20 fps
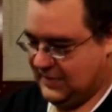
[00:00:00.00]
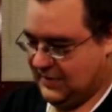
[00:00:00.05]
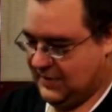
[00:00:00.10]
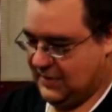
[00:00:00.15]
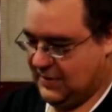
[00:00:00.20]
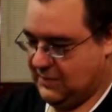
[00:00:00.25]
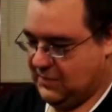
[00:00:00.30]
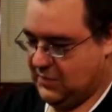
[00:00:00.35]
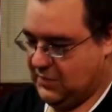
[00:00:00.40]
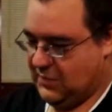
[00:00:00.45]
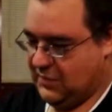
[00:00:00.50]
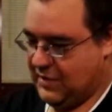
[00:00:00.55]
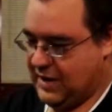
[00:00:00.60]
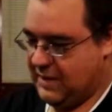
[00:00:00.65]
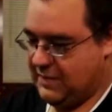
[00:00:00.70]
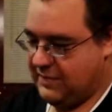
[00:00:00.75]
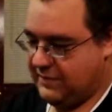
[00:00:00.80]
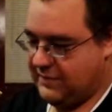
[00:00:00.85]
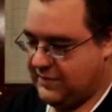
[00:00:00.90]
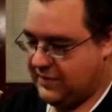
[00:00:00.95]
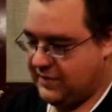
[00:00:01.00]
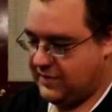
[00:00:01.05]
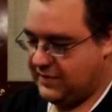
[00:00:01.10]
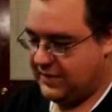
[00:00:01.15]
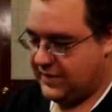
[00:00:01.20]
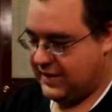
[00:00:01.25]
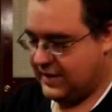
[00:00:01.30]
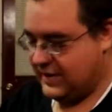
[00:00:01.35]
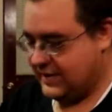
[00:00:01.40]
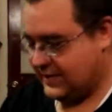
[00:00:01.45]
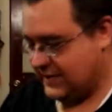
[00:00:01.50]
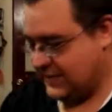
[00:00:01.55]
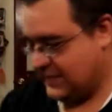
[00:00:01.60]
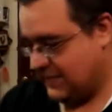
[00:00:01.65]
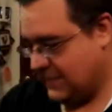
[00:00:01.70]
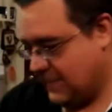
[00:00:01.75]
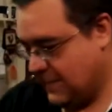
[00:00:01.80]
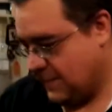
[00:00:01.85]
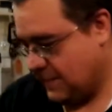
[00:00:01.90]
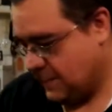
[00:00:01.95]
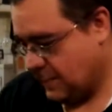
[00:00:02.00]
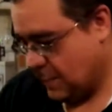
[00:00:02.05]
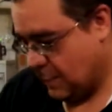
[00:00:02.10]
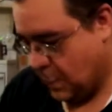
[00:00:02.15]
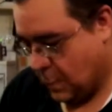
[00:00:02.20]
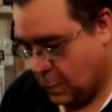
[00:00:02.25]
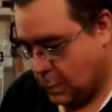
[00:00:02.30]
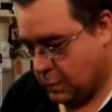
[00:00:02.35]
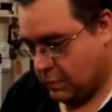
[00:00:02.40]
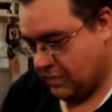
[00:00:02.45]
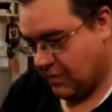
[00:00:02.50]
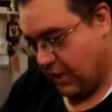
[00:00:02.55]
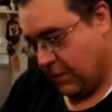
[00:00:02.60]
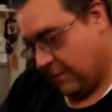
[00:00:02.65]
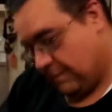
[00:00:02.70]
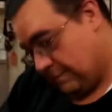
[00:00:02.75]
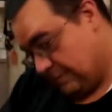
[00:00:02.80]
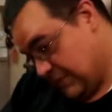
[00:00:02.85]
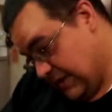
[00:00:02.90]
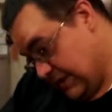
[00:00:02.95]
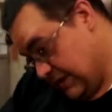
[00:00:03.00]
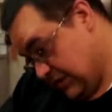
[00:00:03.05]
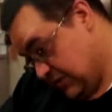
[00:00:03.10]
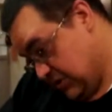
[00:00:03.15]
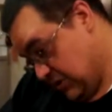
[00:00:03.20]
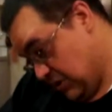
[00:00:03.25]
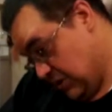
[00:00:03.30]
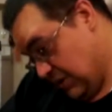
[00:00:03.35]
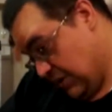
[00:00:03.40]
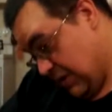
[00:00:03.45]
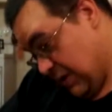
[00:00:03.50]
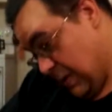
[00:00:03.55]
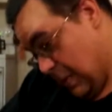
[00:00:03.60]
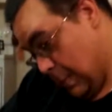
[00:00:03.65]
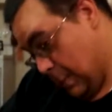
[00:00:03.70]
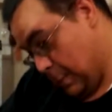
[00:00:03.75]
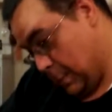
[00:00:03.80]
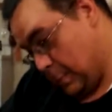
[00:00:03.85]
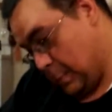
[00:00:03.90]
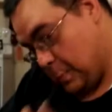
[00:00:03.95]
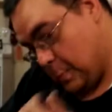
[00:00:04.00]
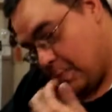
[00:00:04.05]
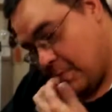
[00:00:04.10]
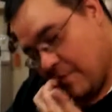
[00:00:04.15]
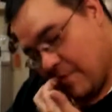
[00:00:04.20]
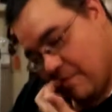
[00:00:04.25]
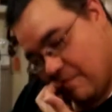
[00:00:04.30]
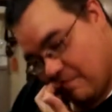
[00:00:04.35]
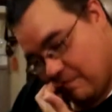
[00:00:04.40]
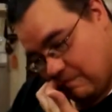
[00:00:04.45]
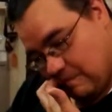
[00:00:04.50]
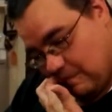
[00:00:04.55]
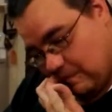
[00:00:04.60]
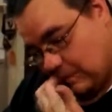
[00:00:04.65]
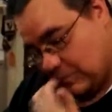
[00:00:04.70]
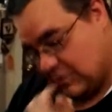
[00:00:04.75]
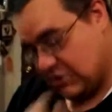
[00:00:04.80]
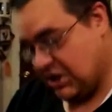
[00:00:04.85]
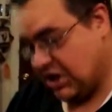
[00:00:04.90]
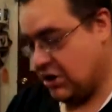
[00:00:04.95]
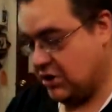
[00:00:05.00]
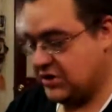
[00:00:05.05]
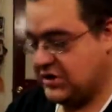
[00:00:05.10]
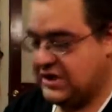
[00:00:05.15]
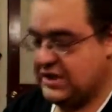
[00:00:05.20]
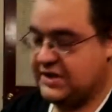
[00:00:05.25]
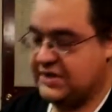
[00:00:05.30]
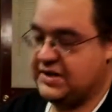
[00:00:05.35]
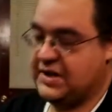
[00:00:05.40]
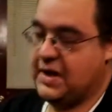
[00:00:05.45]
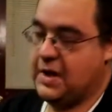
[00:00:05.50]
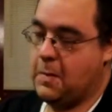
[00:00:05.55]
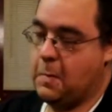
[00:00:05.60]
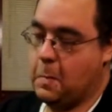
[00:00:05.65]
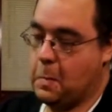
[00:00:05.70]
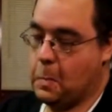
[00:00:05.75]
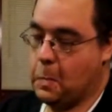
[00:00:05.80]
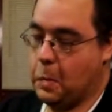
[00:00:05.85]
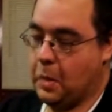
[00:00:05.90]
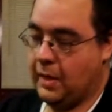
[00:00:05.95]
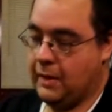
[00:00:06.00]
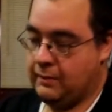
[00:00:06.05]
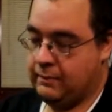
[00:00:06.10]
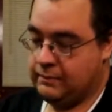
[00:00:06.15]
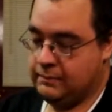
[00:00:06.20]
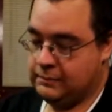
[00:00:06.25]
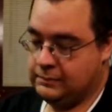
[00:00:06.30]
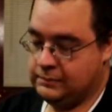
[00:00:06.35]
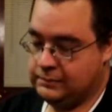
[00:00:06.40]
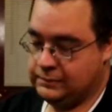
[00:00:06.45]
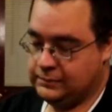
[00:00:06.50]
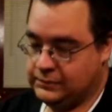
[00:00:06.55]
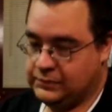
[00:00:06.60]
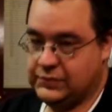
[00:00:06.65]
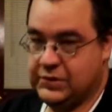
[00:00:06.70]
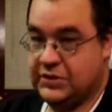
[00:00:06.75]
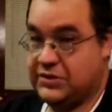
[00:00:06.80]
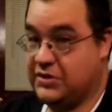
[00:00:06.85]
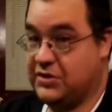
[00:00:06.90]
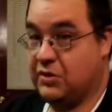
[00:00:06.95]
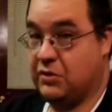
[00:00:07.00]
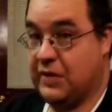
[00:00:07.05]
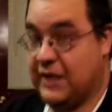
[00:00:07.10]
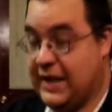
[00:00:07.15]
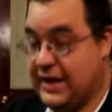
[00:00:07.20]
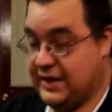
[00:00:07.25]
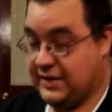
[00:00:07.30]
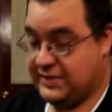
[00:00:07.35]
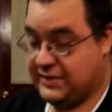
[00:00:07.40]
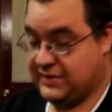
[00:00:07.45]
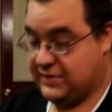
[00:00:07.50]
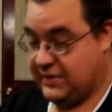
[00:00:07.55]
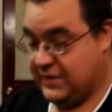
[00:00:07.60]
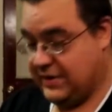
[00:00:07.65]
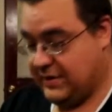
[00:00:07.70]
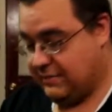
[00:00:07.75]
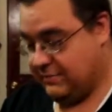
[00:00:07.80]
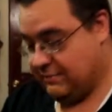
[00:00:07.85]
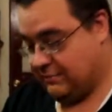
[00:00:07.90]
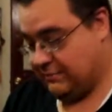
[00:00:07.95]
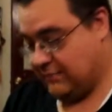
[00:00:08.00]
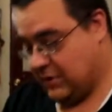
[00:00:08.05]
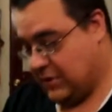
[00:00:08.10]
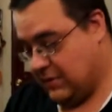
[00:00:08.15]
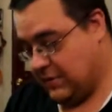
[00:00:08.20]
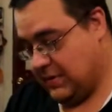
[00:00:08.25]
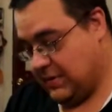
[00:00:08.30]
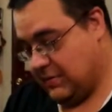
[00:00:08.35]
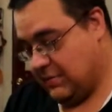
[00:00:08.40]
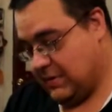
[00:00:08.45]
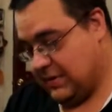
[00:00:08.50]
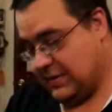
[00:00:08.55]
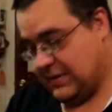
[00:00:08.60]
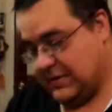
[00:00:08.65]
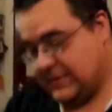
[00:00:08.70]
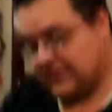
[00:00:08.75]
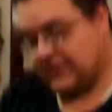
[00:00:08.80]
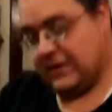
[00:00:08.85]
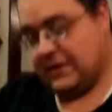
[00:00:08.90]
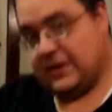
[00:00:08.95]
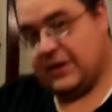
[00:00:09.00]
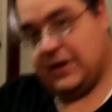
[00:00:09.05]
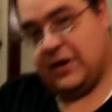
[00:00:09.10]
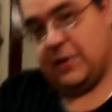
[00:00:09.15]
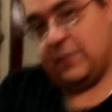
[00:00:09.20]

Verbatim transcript: I'm gonna grab a few of these these are the cheddar cheese kind there's no legs, so they probably don't get stuck. Here